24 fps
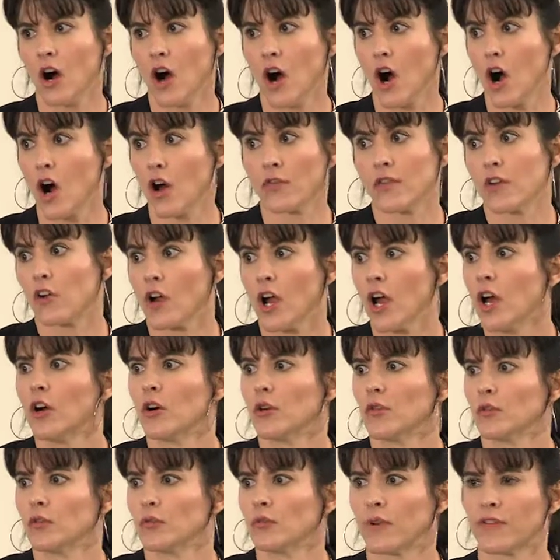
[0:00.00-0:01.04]
on their
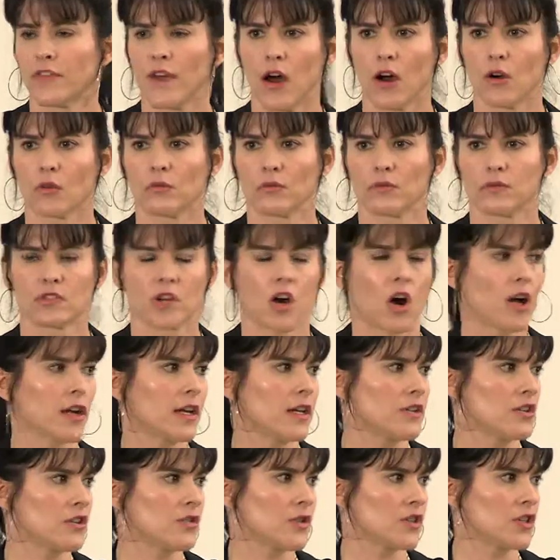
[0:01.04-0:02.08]
own without
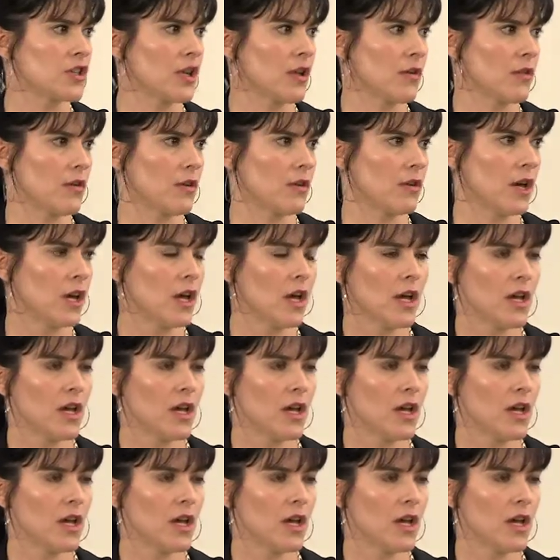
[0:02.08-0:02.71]
talking to each other.